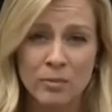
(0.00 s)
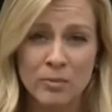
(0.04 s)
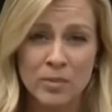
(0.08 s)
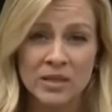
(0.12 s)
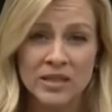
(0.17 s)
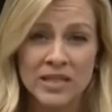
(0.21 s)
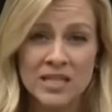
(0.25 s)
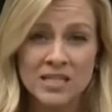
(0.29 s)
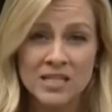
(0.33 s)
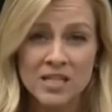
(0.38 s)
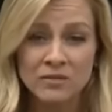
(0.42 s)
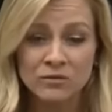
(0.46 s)

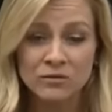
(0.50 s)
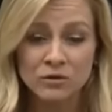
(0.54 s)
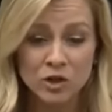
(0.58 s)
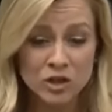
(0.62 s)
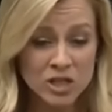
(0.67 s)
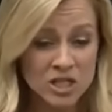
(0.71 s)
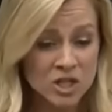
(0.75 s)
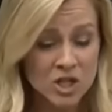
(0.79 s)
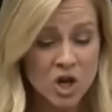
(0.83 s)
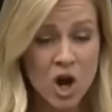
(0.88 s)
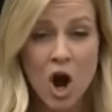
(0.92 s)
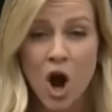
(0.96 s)
Police have
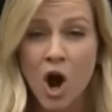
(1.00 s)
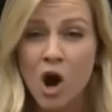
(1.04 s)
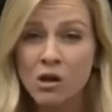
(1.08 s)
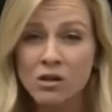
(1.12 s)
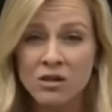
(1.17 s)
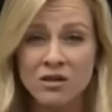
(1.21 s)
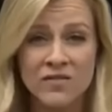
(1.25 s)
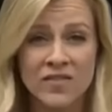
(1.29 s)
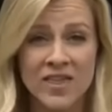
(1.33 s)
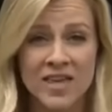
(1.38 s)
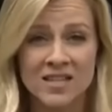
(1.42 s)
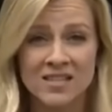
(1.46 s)
looked into all
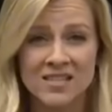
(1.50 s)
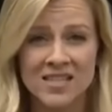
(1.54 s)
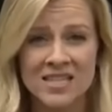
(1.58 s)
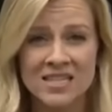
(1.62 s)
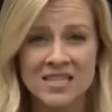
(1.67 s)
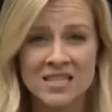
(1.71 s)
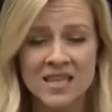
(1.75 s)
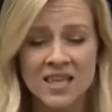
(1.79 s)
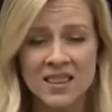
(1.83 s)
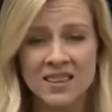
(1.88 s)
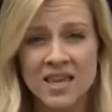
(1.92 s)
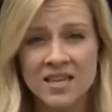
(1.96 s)
of this,
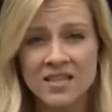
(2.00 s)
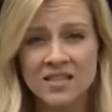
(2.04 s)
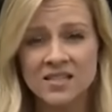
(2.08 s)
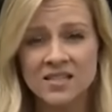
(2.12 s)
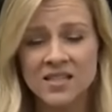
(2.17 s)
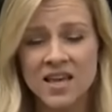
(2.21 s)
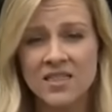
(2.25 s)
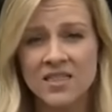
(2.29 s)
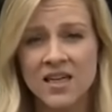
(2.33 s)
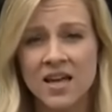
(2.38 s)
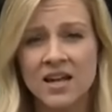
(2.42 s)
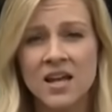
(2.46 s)
and they
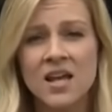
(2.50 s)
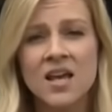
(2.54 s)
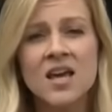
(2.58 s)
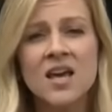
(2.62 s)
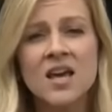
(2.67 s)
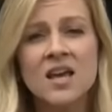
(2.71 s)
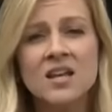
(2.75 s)
say that